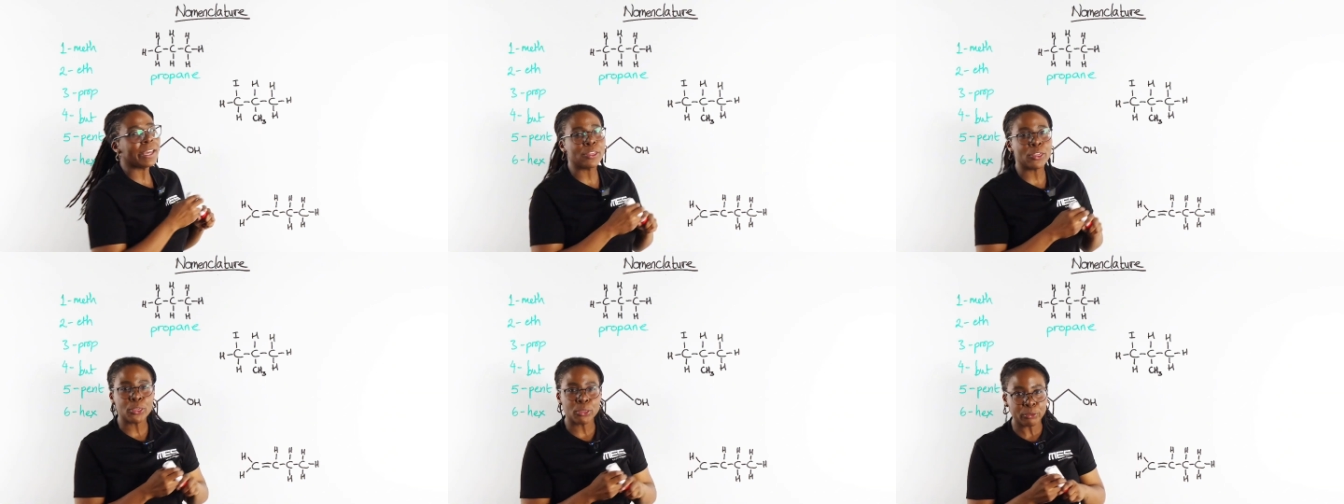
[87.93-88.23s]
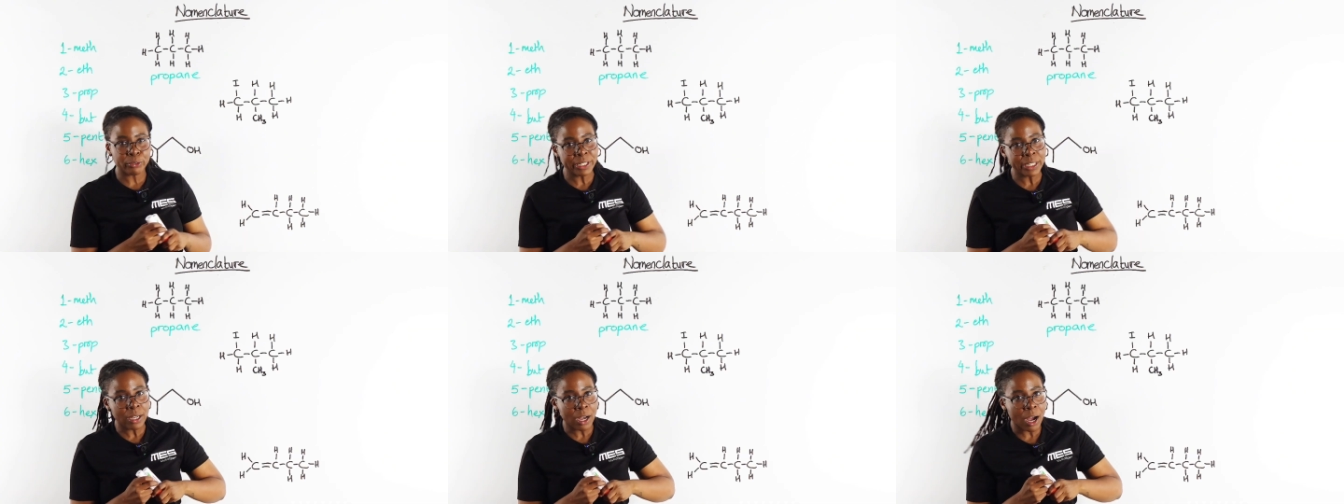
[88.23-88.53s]
a
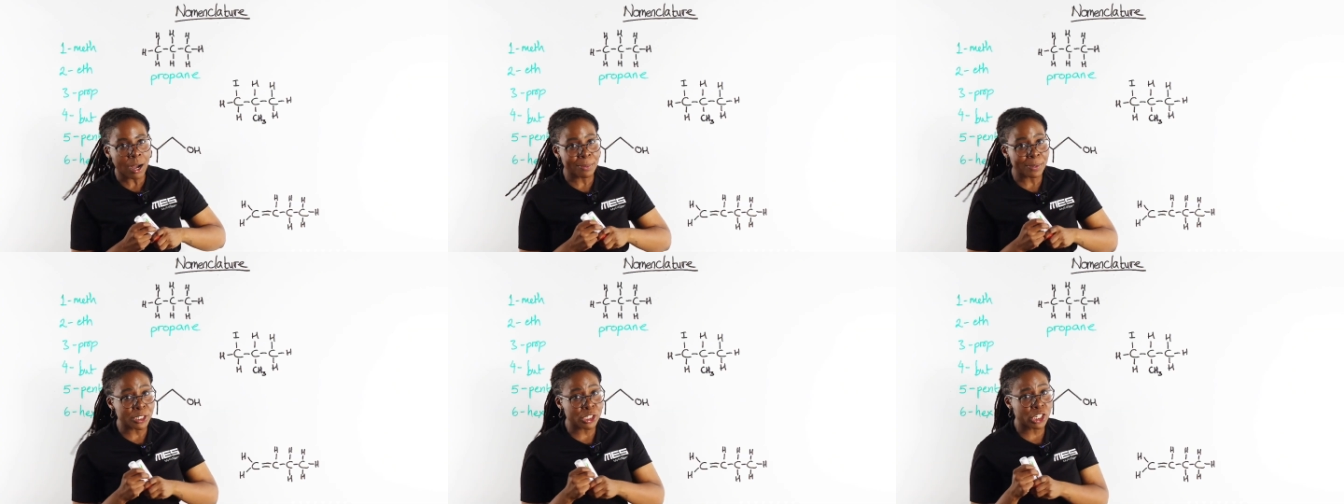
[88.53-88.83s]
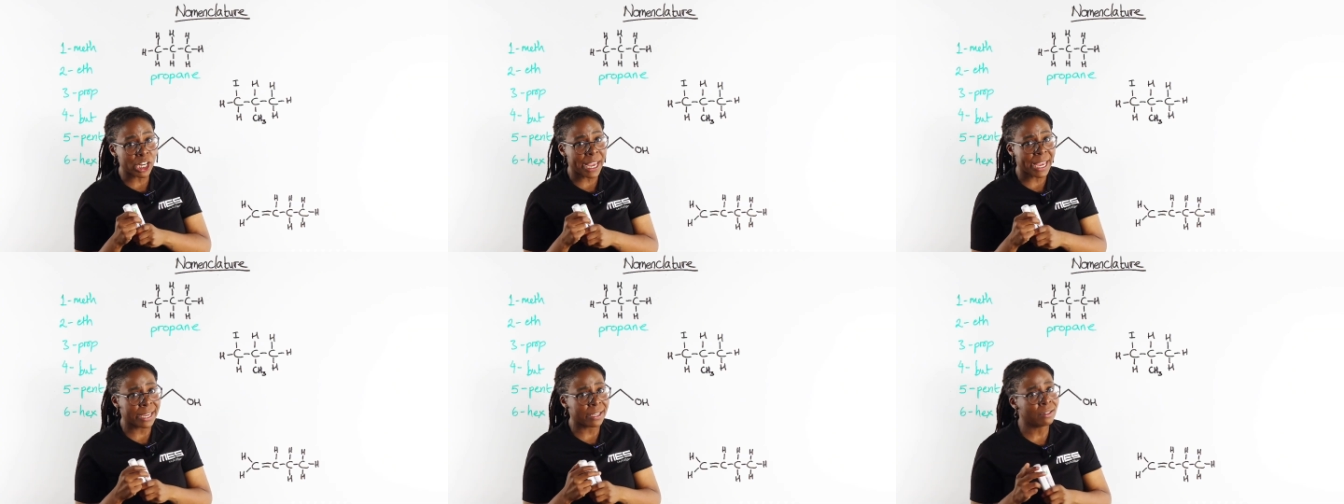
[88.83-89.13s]
three-carbon
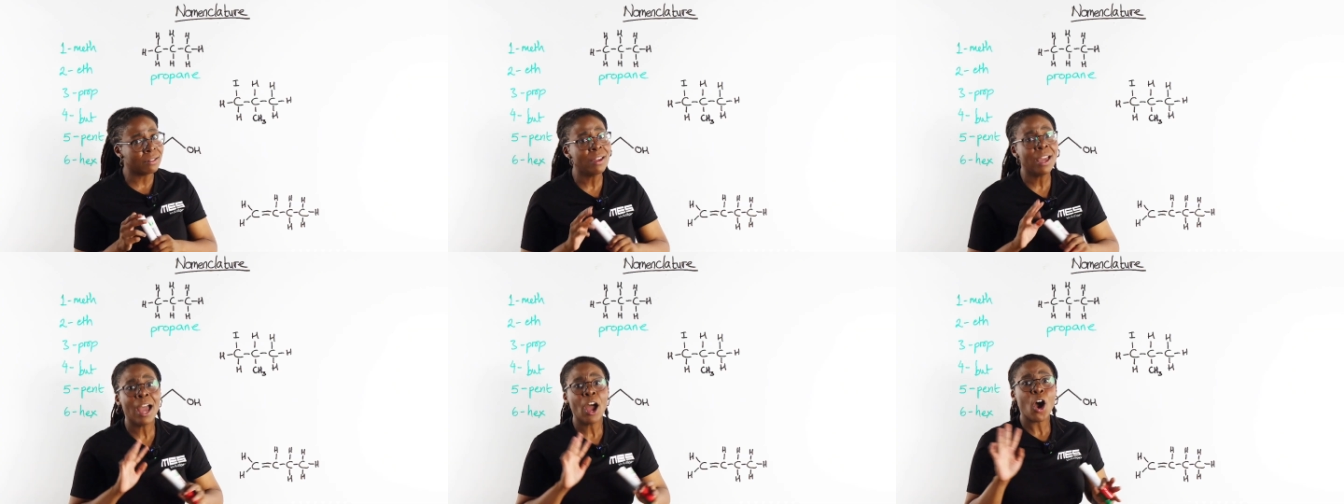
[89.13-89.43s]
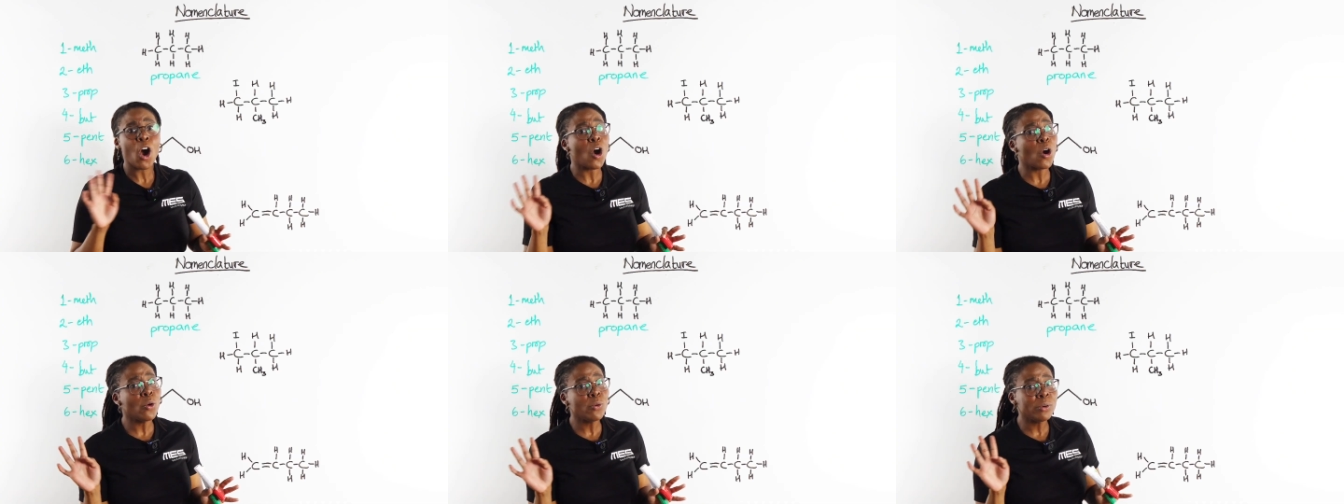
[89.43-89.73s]
chain,
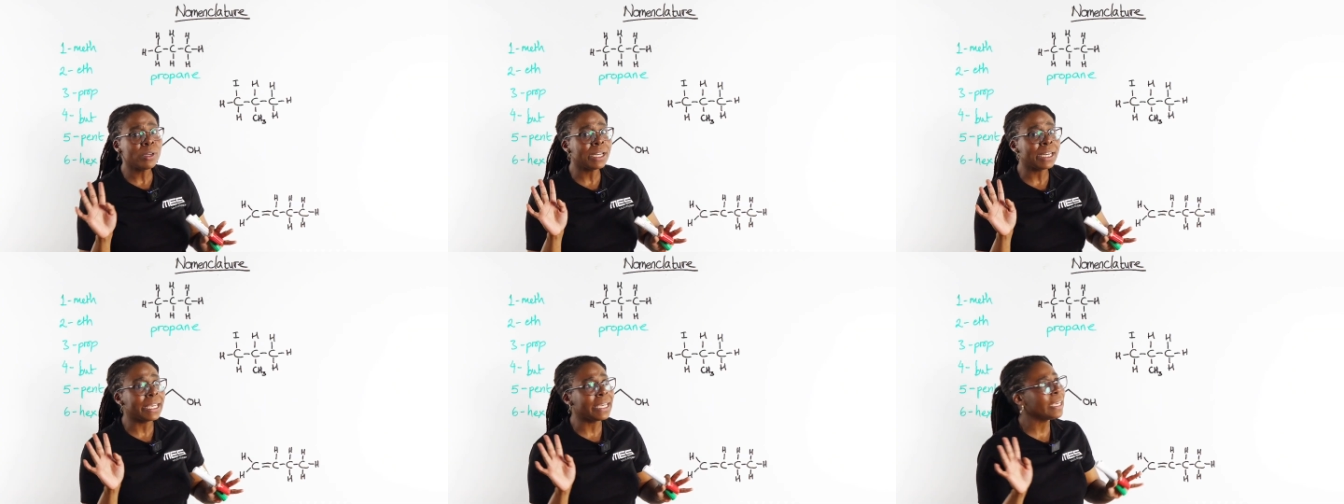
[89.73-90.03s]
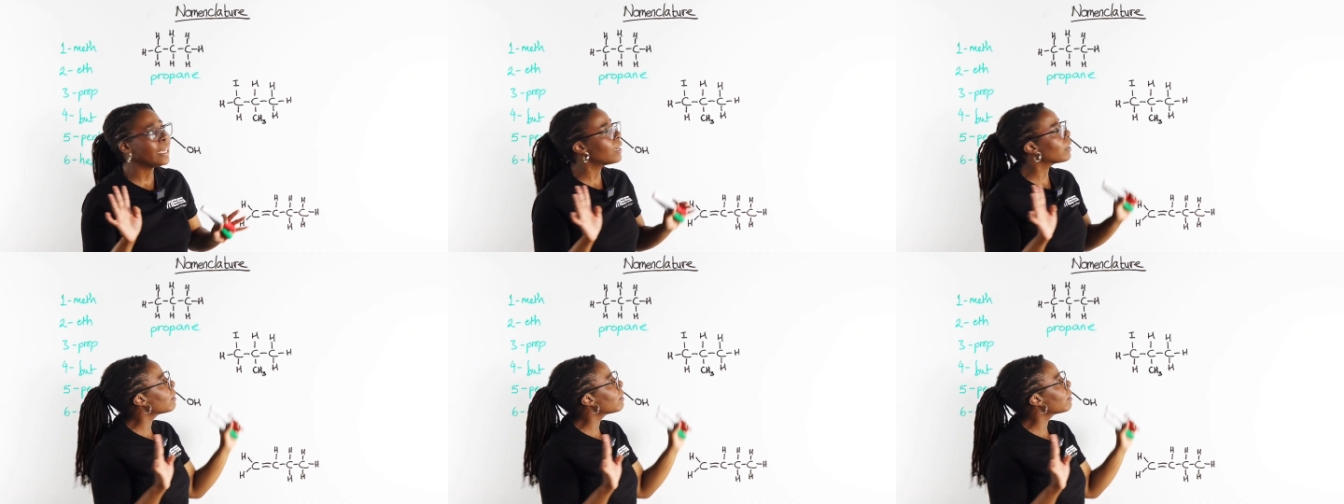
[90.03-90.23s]
only